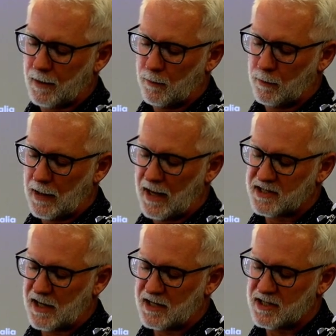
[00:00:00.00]
Bless
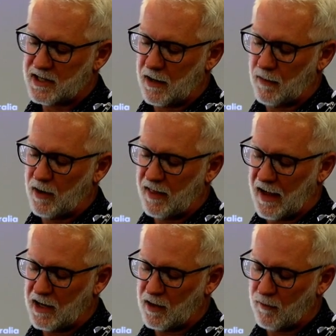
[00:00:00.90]
us, and we
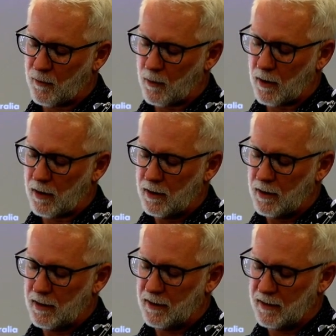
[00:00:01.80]
thank you for
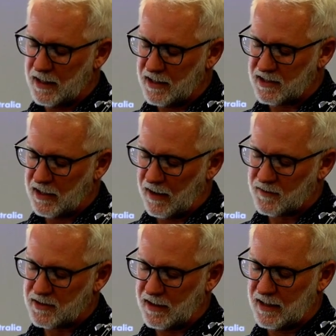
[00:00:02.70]
these
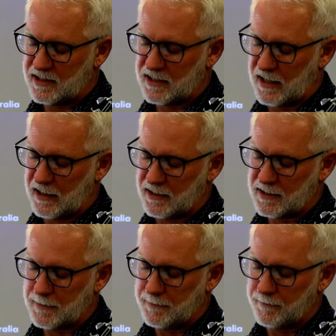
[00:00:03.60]
gifts and these
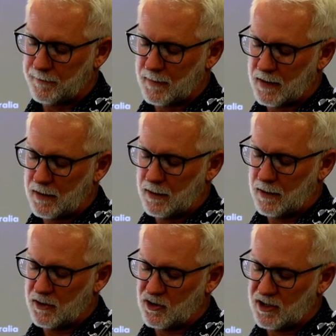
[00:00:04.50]
things.
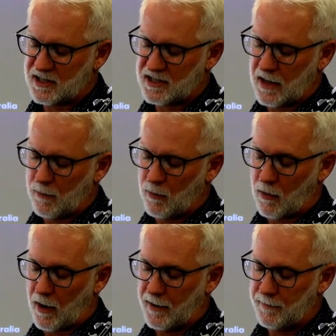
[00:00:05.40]
In Jesus' name we
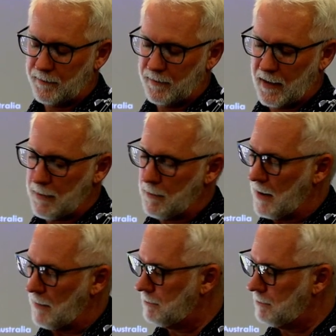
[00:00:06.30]
pray. Amen.